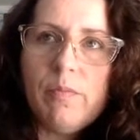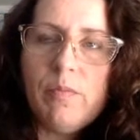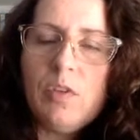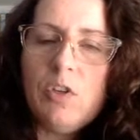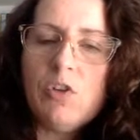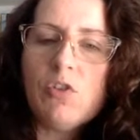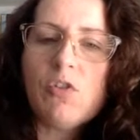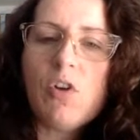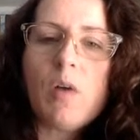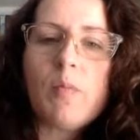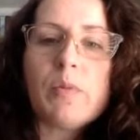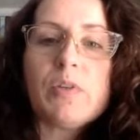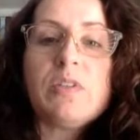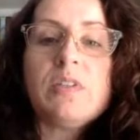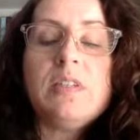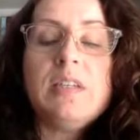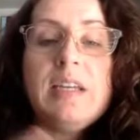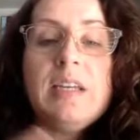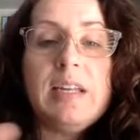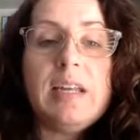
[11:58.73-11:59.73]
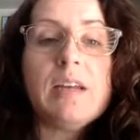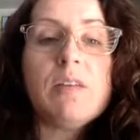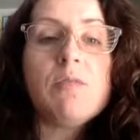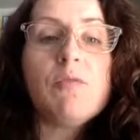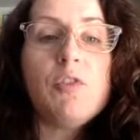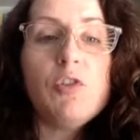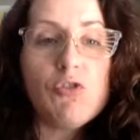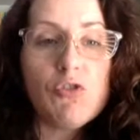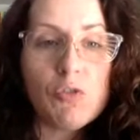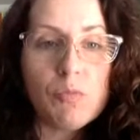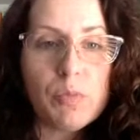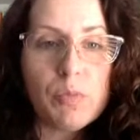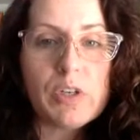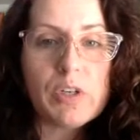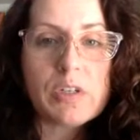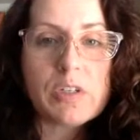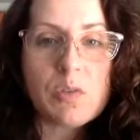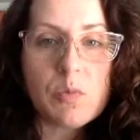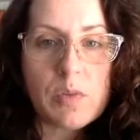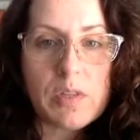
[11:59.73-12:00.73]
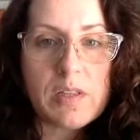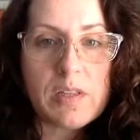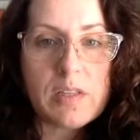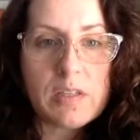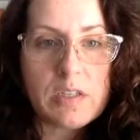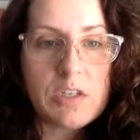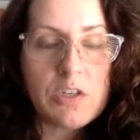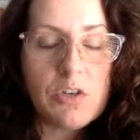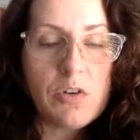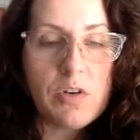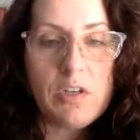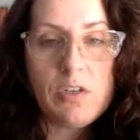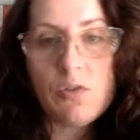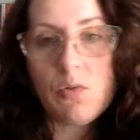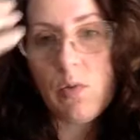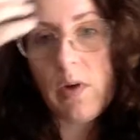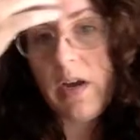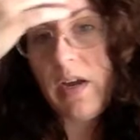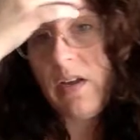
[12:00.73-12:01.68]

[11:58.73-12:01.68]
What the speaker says: you're almost seeding future books within the series, right?